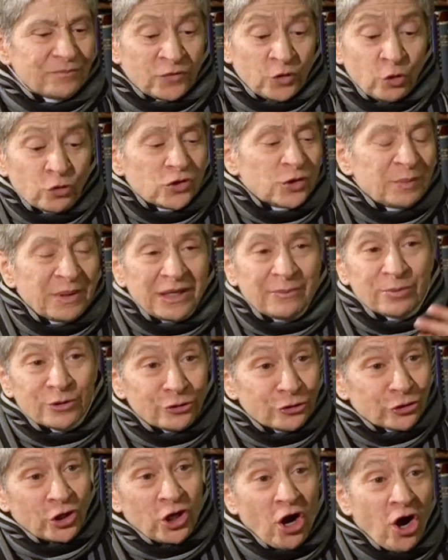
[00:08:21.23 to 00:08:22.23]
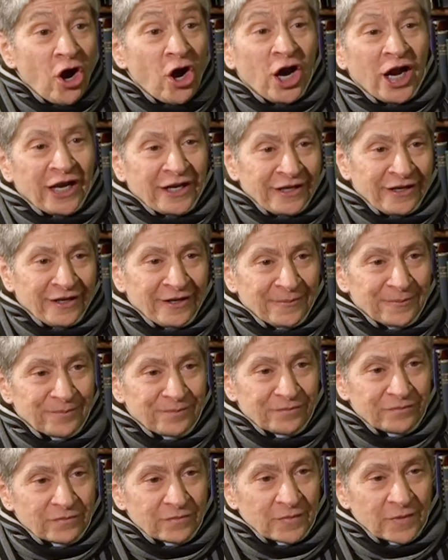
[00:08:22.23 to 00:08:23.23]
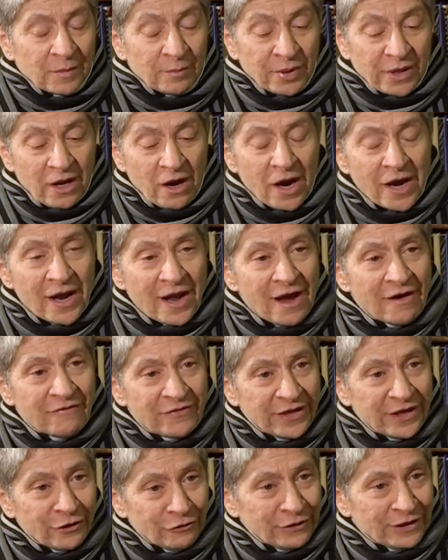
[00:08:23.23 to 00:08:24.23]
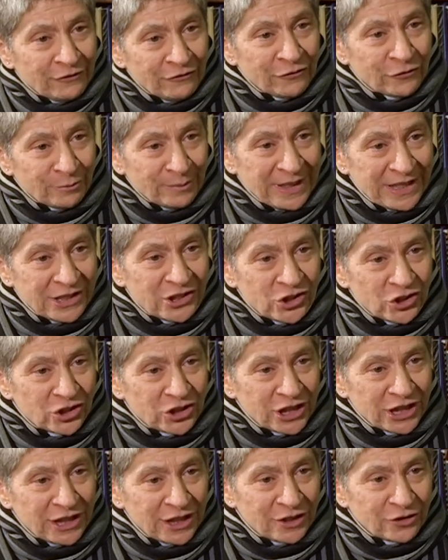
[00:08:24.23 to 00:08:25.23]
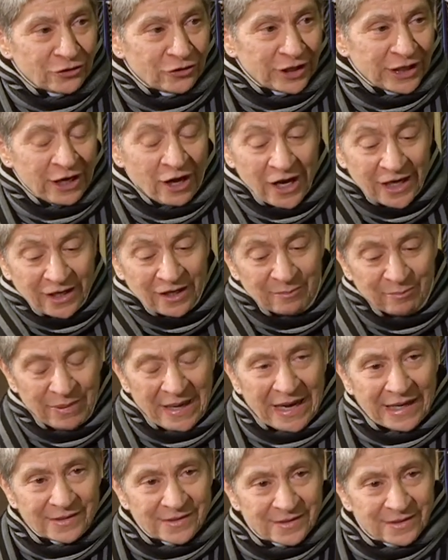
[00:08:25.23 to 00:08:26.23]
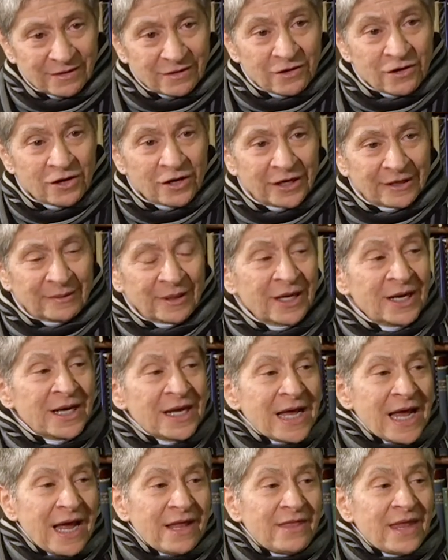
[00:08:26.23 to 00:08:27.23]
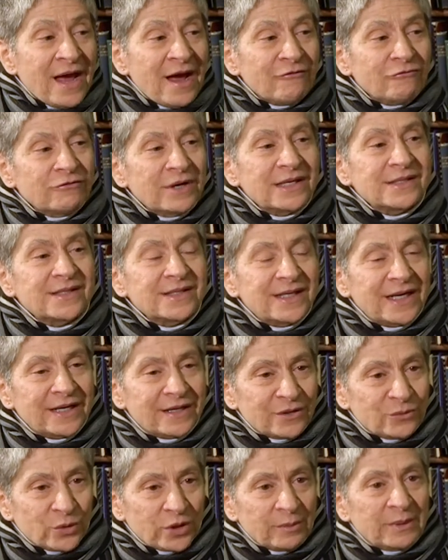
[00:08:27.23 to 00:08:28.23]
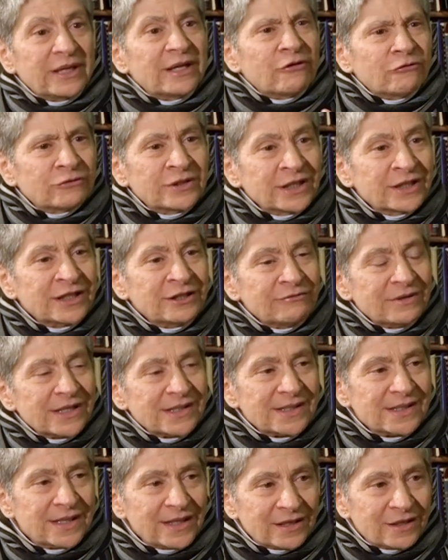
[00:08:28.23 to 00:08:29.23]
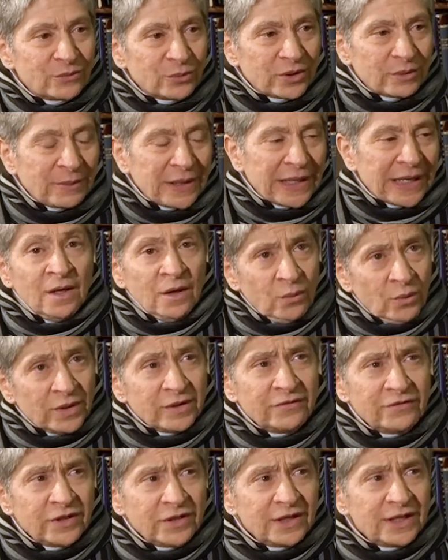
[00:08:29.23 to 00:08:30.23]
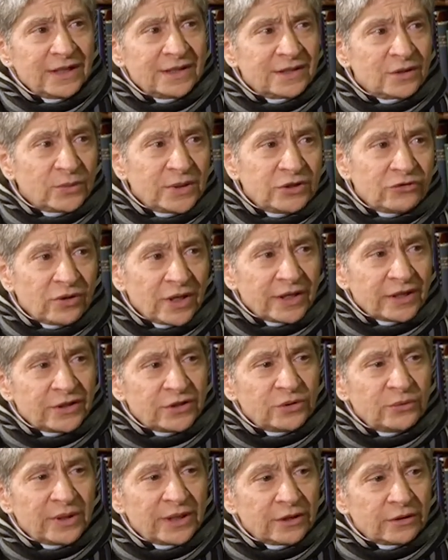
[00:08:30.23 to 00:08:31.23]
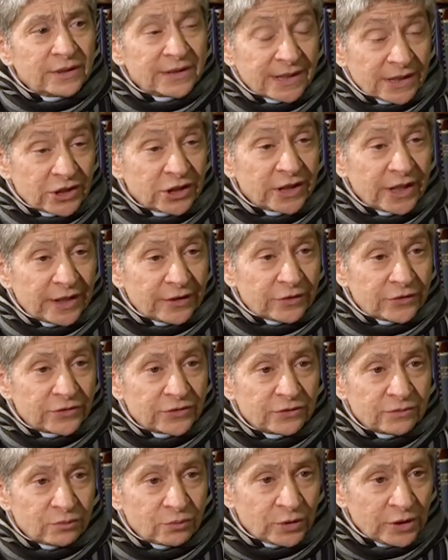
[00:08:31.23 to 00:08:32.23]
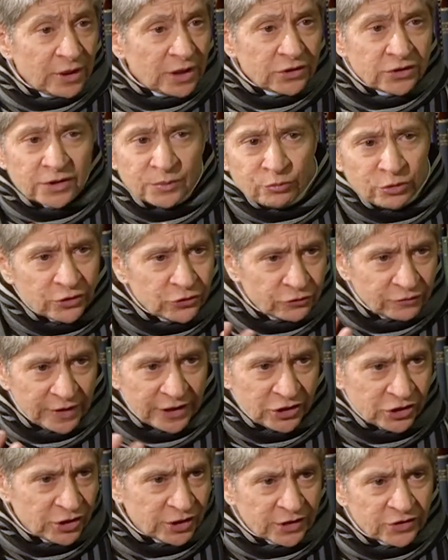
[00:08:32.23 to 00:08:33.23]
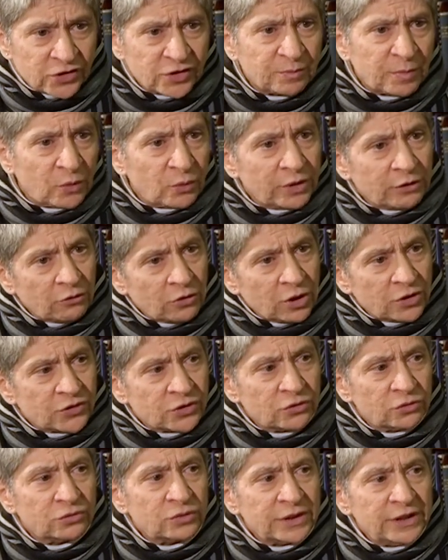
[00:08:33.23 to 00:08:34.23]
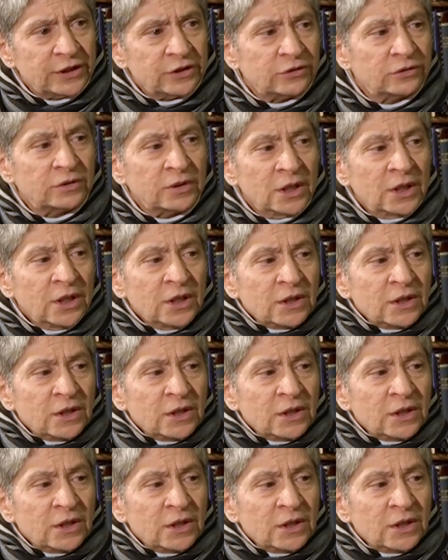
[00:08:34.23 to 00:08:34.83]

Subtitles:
Those people are gone. But I have their information here and I can pass it on. And that resonated with me. That really resonated with me. One of the things that we try to do here as educators, we're not just preservationists, but we're also here